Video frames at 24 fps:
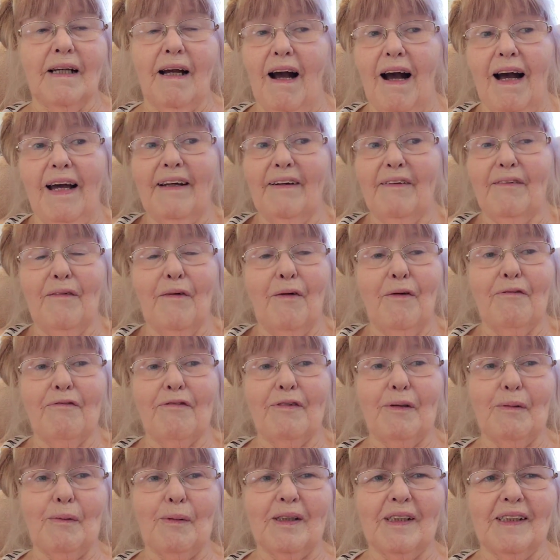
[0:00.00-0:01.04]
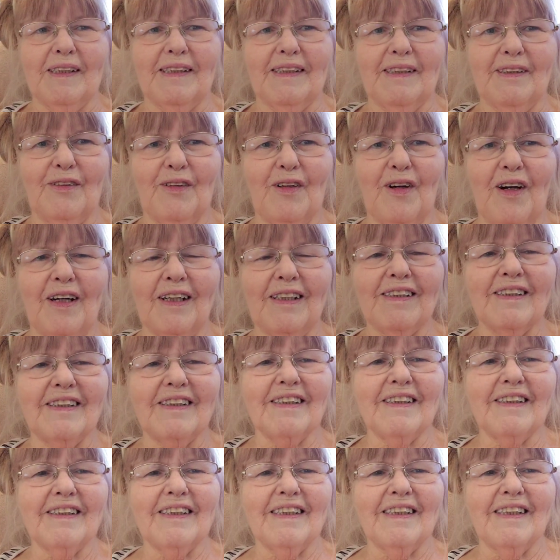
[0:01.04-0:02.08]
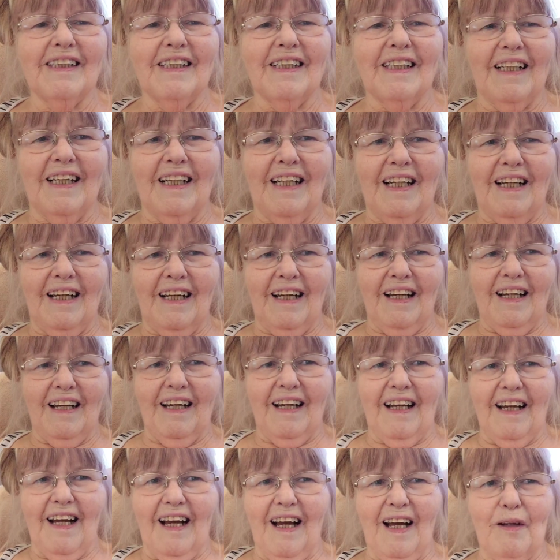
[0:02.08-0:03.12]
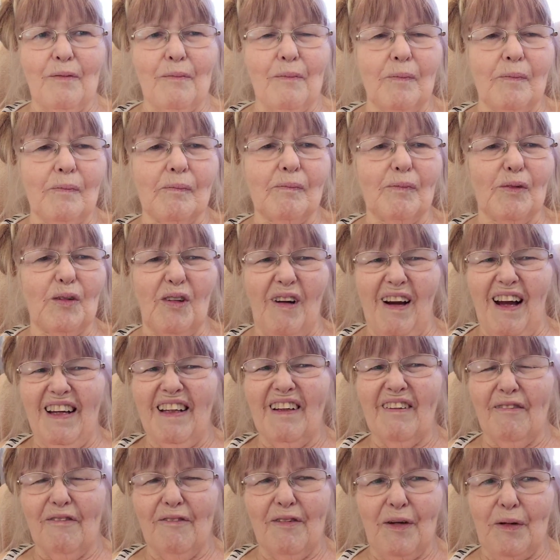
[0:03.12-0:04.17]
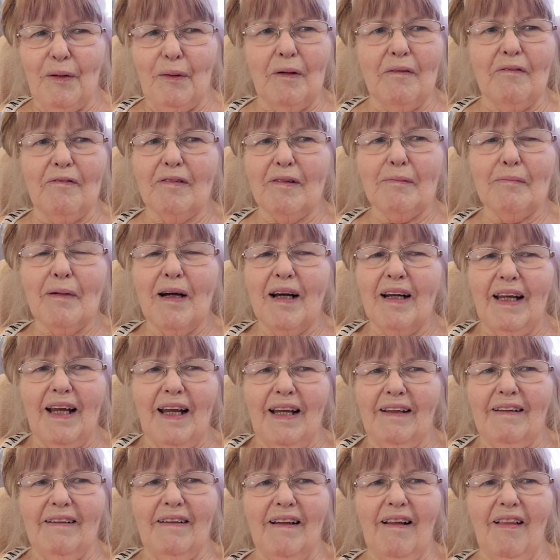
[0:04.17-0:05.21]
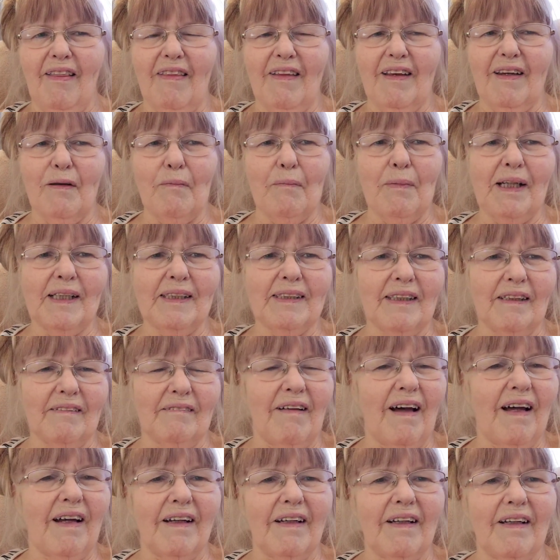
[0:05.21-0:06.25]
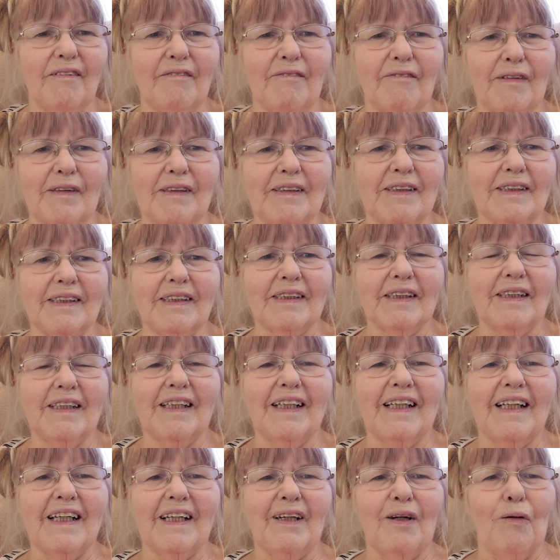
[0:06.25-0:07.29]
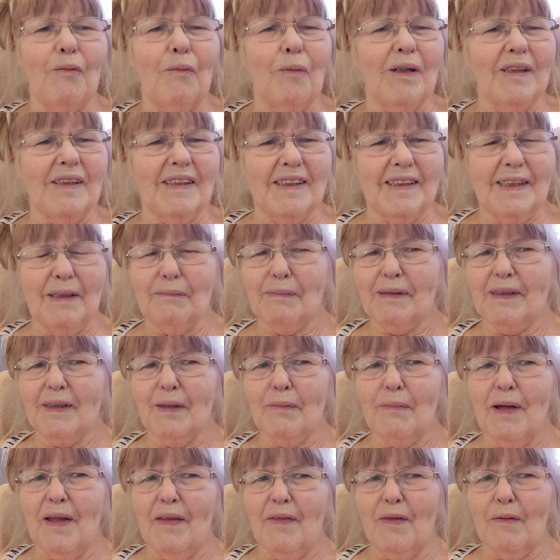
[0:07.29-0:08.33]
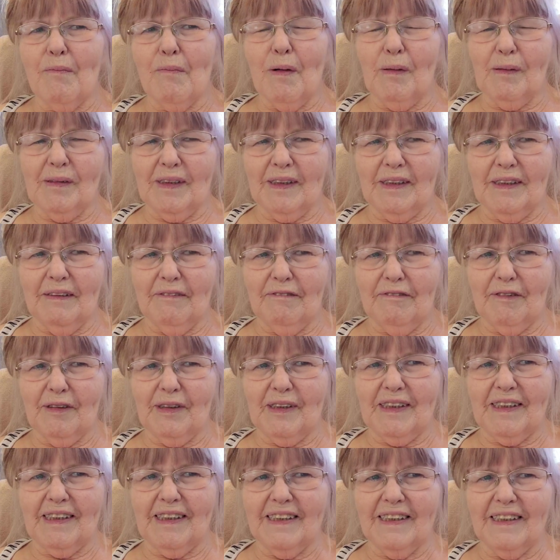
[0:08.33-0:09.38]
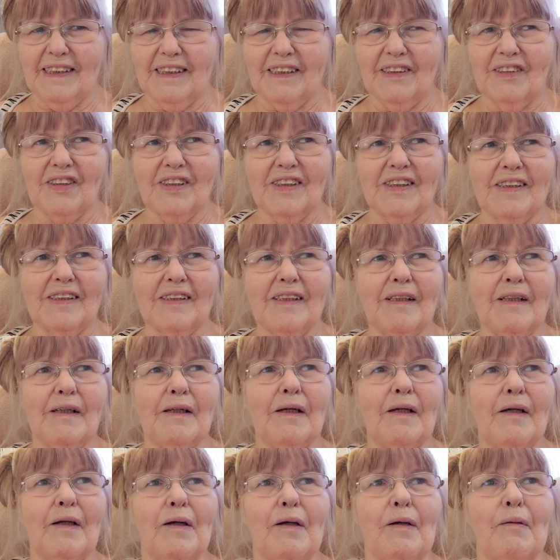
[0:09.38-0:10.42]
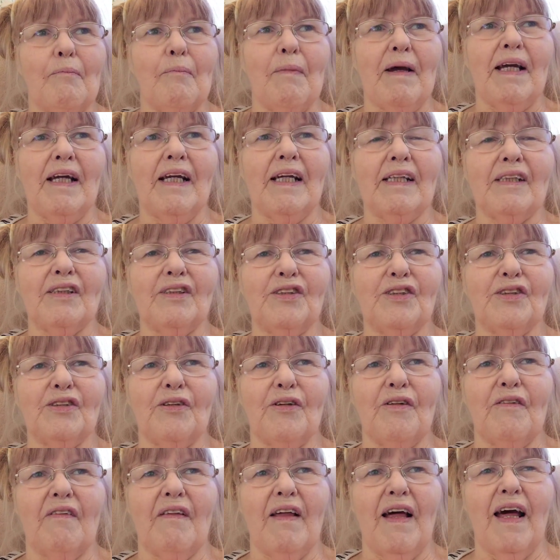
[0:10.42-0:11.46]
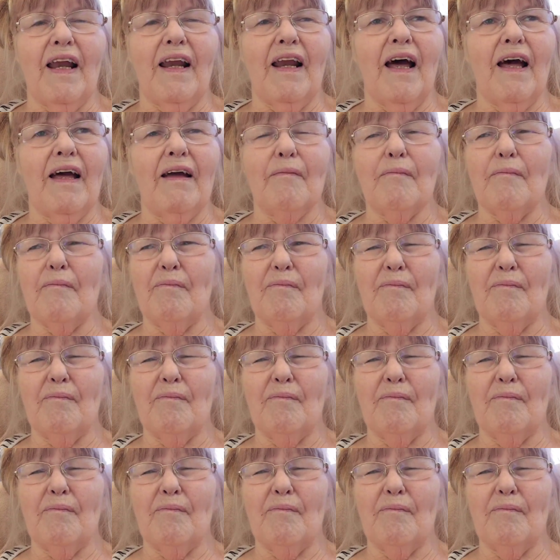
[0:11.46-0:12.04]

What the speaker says: I don't know if it works or not. I'm trying a few of them. I can't tell that it makes a lot of difference. What seems to make the most difference is just making sure that I